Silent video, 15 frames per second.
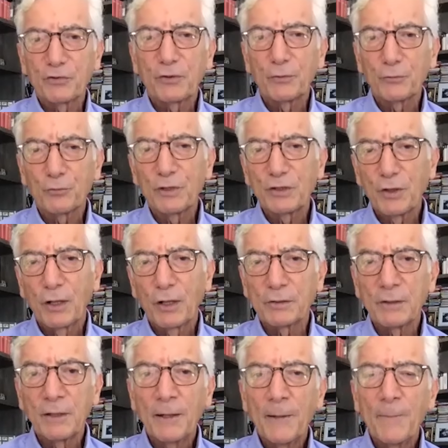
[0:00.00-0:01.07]
and return.
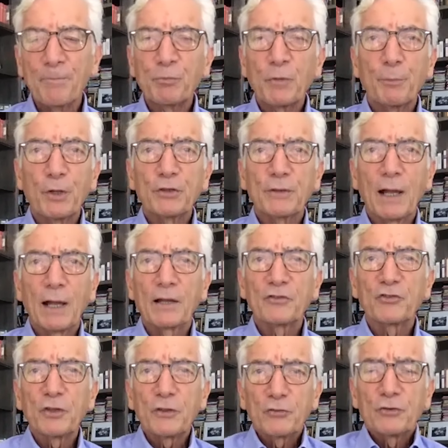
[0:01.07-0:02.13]
But our
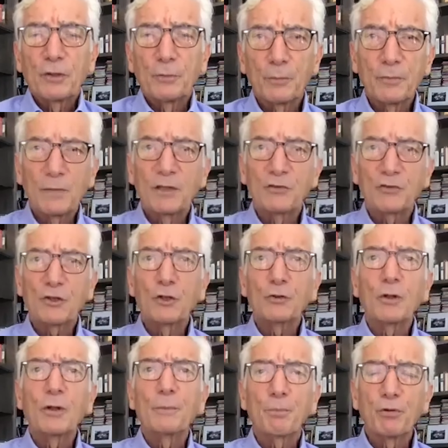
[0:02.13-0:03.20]
system is going to
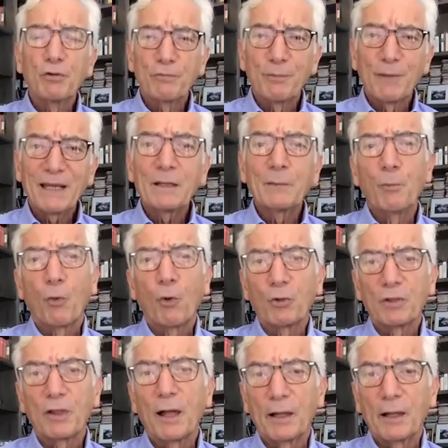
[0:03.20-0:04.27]
improve many more
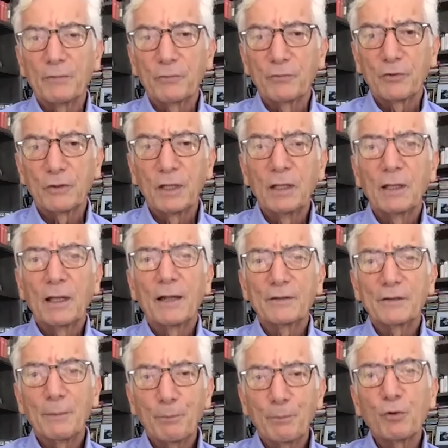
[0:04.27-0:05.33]
lives and
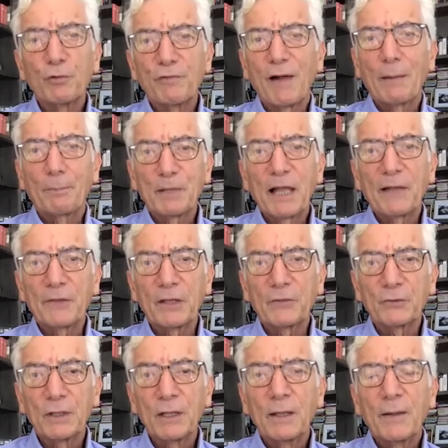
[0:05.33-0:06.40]
improve our planet
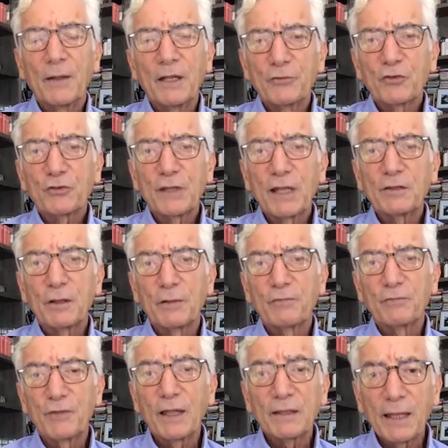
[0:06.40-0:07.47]
instead of
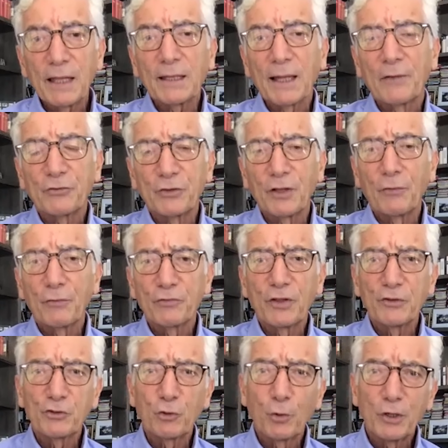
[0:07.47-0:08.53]
digging ourselves
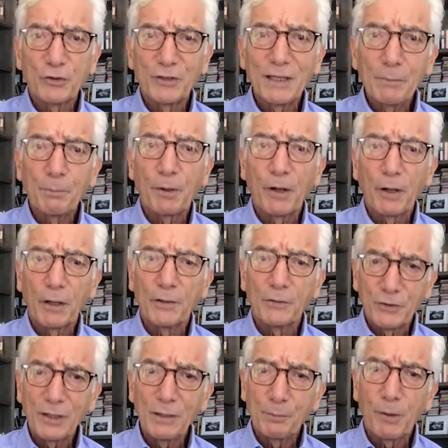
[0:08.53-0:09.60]
into a deeper and
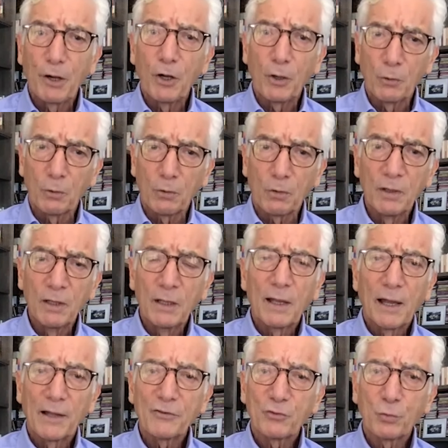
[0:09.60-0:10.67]
deeper hole
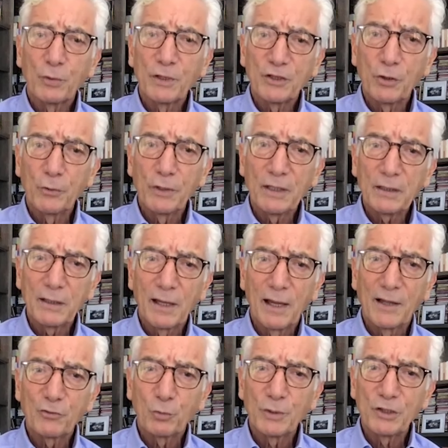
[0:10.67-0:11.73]
as we're
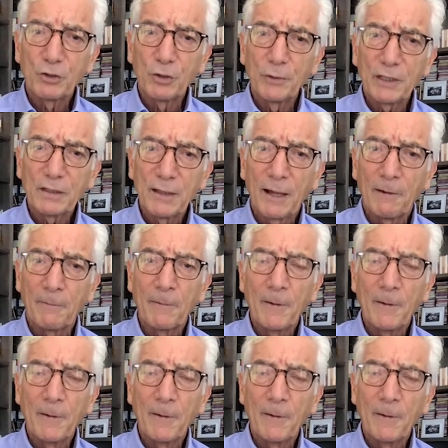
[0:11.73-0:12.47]
doing now.